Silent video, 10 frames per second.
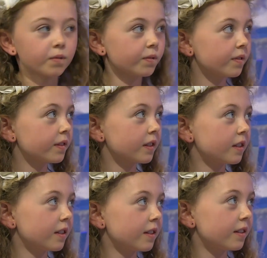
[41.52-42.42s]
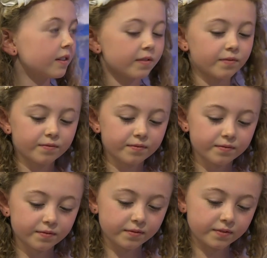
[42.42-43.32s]
Okay. Heidi, can you lift up
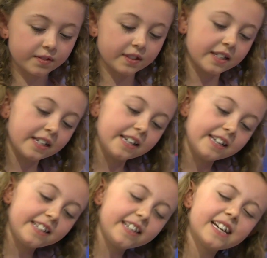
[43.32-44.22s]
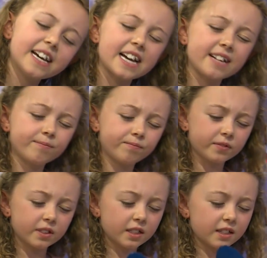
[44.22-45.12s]
the spoon? Yeah.
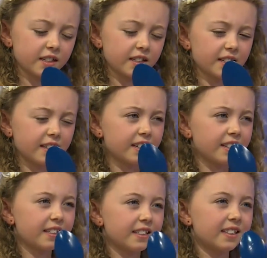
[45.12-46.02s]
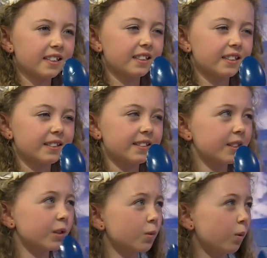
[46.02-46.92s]
What do you think?
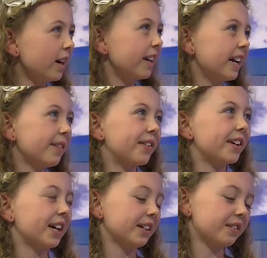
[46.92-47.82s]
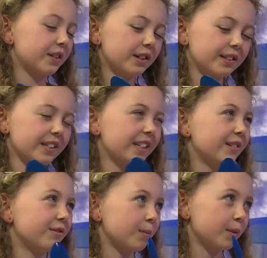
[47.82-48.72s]
It's quite heavy. I thought that
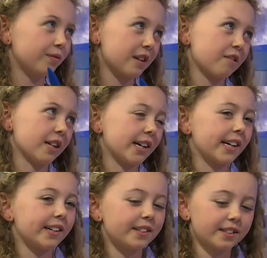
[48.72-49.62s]
it would be very light.